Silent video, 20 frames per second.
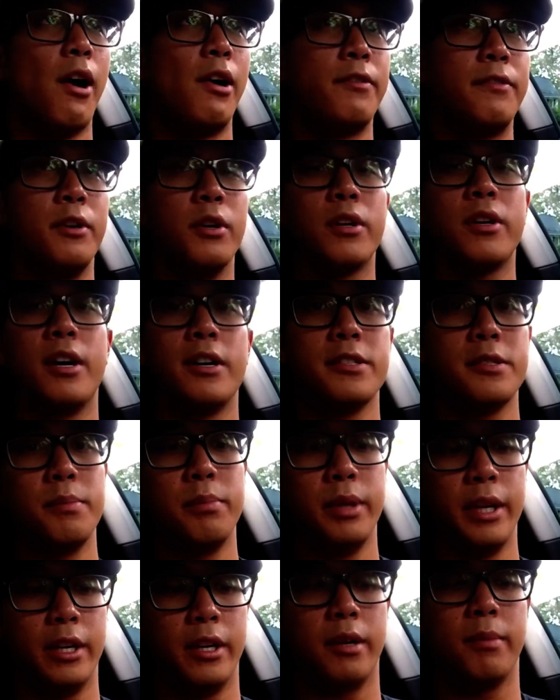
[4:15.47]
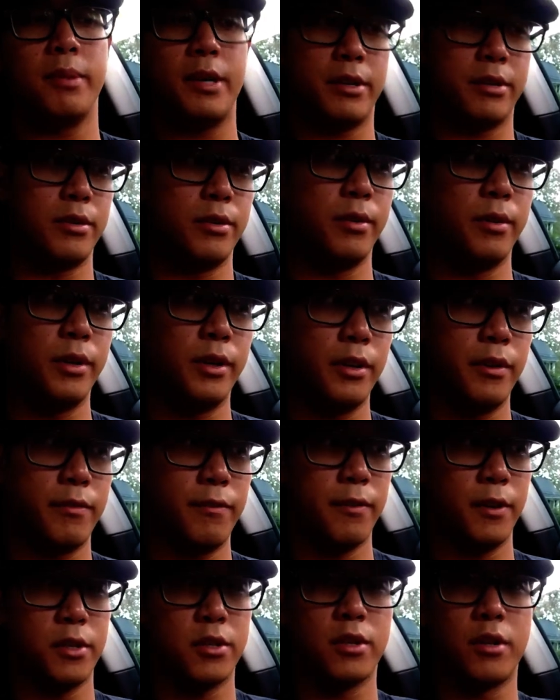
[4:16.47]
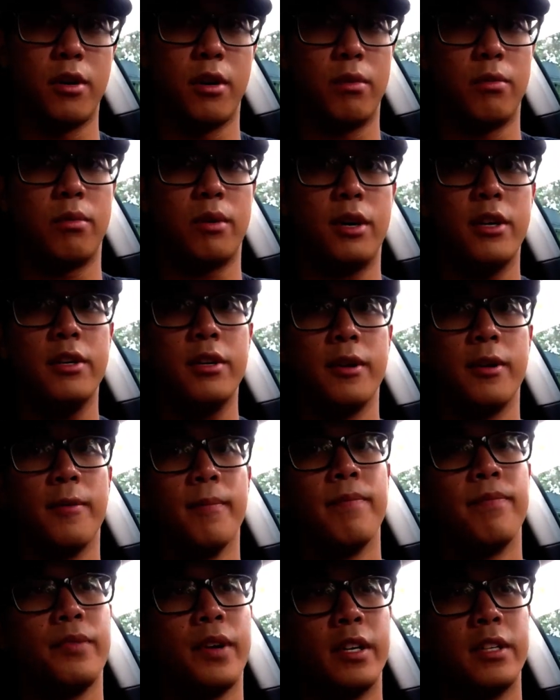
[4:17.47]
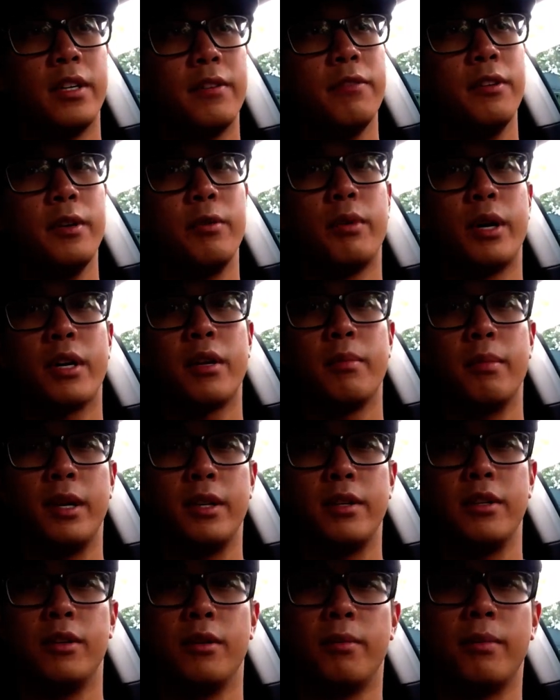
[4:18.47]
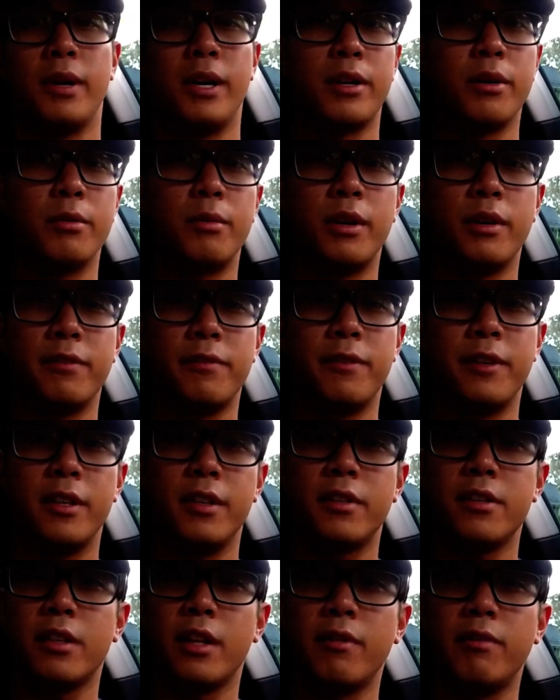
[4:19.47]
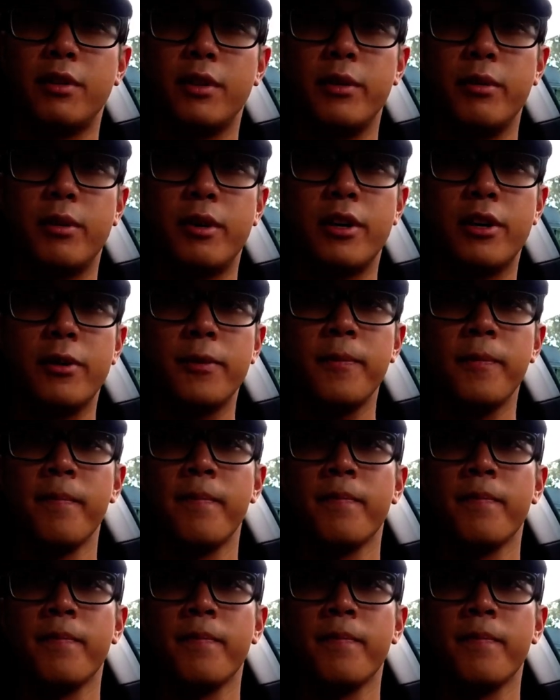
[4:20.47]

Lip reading: you're contemplating about doing your first Goruck, I definitely recommend it no matter what fitness level you are.